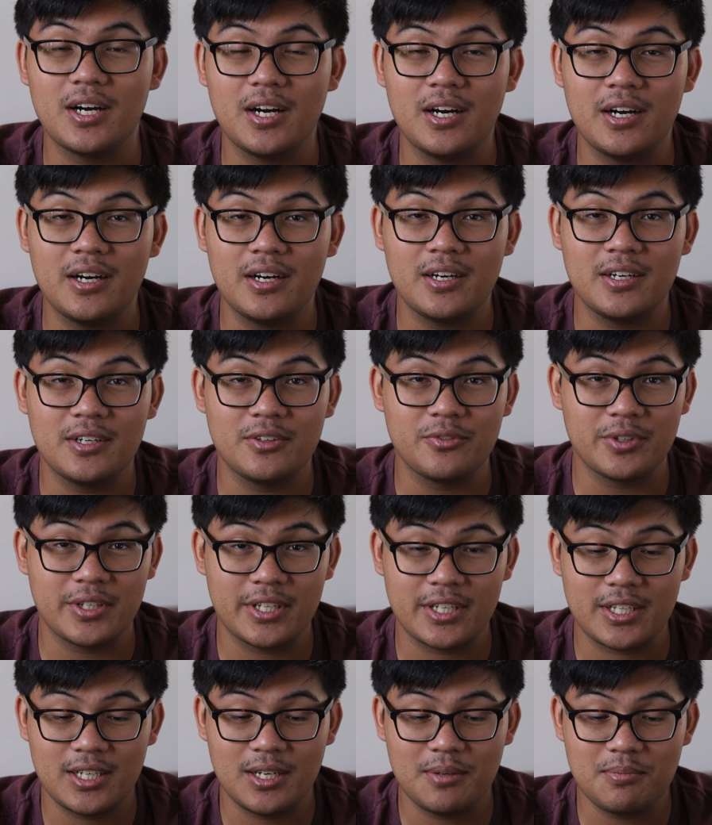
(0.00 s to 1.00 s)
when
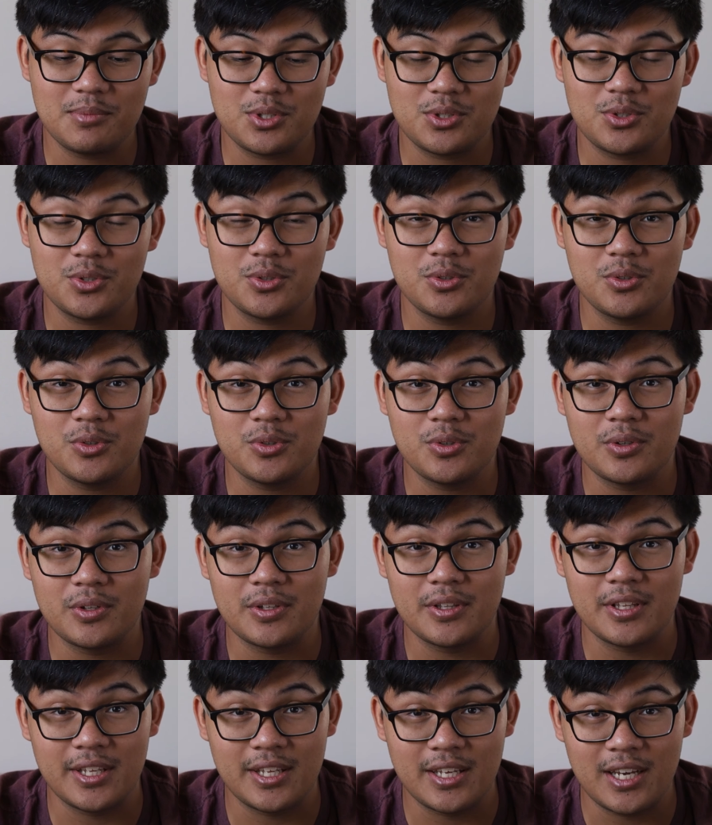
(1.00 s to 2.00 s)
it comes
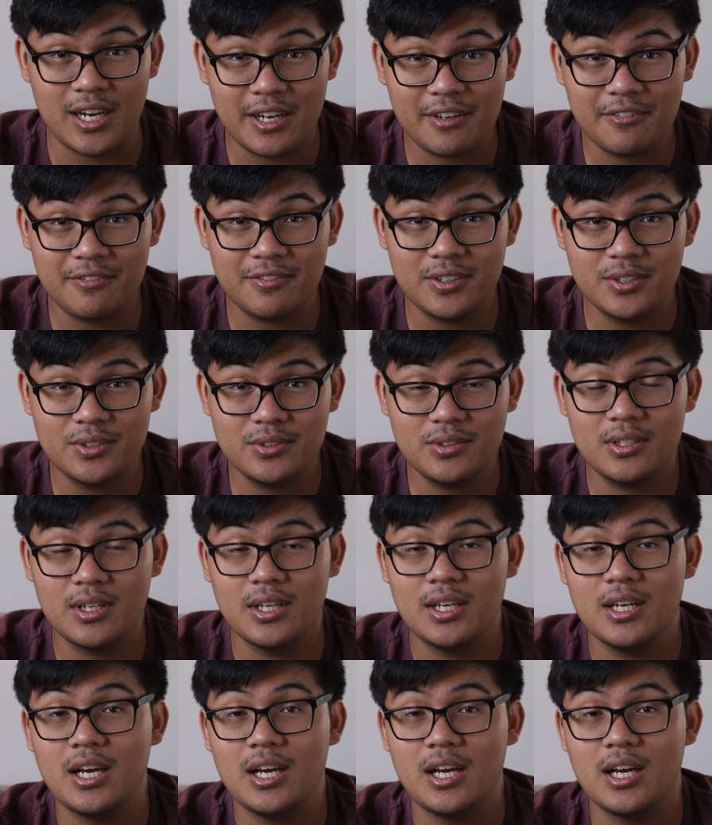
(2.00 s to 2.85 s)
to the iPhone,